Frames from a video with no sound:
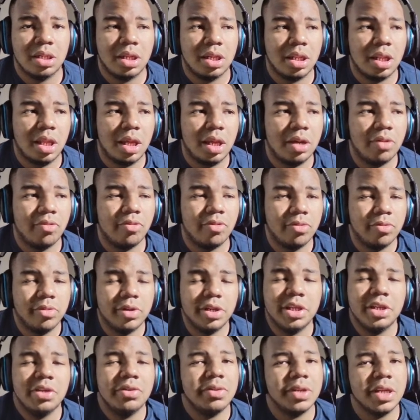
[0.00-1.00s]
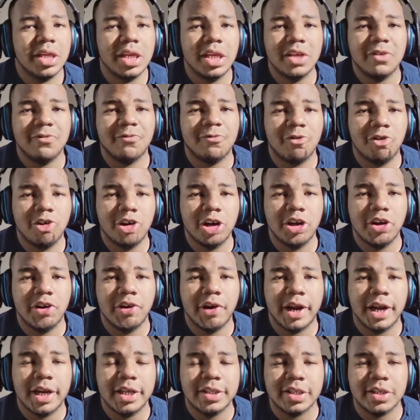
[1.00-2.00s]
Like, what do you need forty
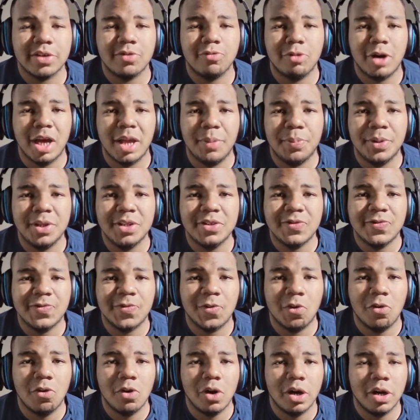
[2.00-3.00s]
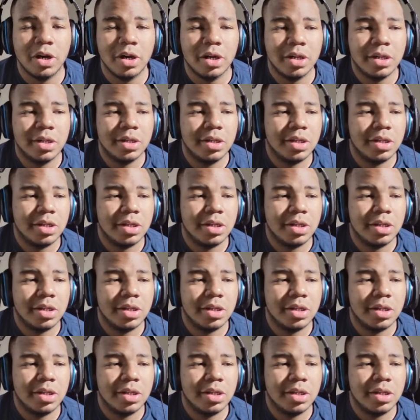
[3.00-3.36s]
grand in weapons for?